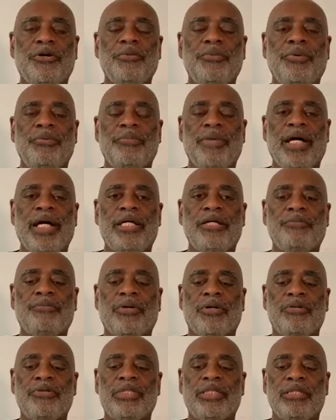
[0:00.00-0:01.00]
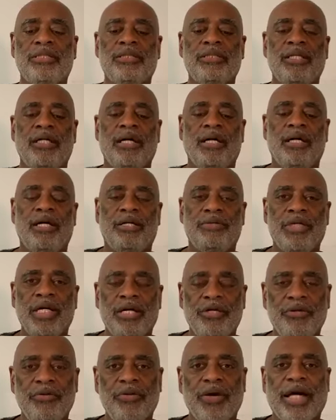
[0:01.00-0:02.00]
open-minded person,
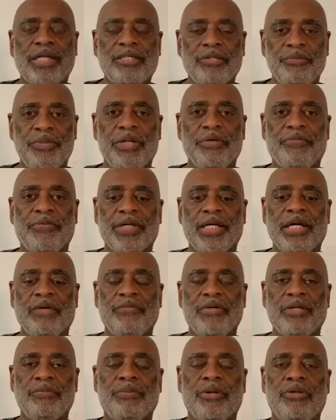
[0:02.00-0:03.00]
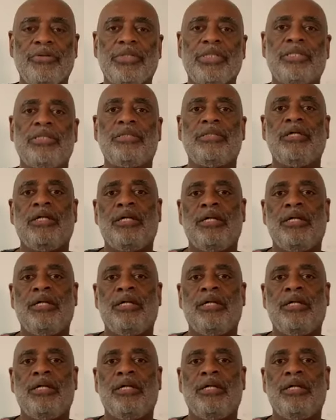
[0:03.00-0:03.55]
then you got to be a forgiving person.